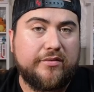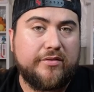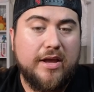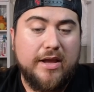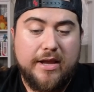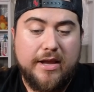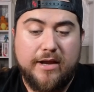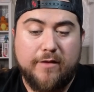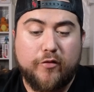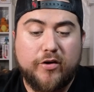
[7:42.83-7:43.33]

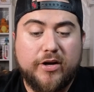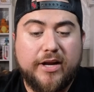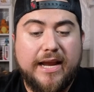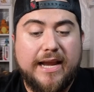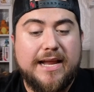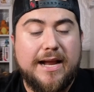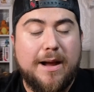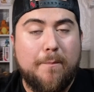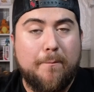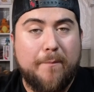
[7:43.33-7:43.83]
If we're getting
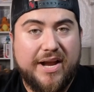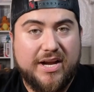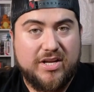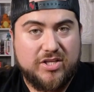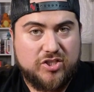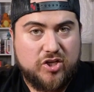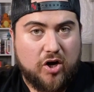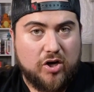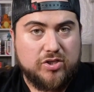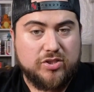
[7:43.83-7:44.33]
a Mega
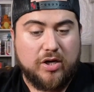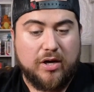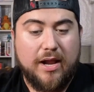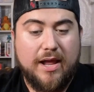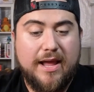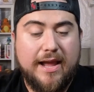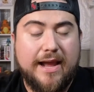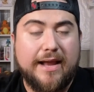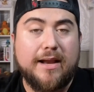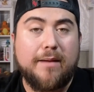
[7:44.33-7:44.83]
Charizard
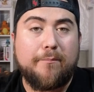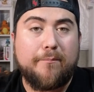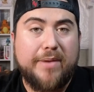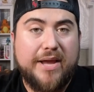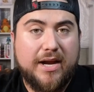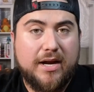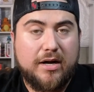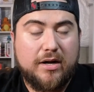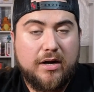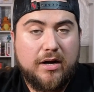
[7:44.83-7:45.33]
and a
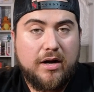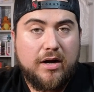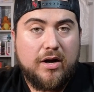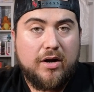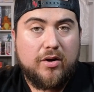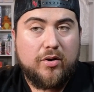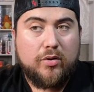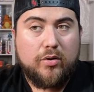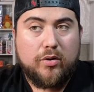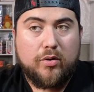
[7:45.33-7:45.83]
Mega
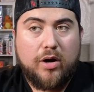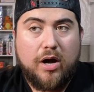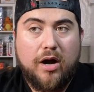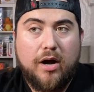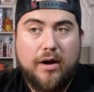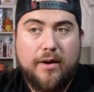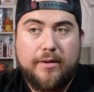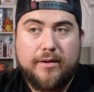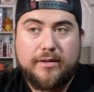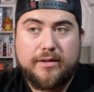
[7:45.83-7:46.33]

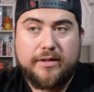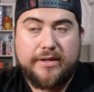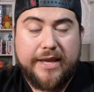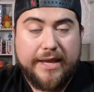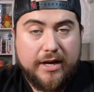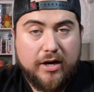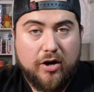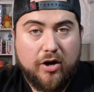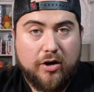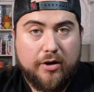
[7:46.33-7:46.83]

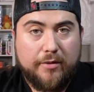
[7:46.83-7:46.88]
Gengar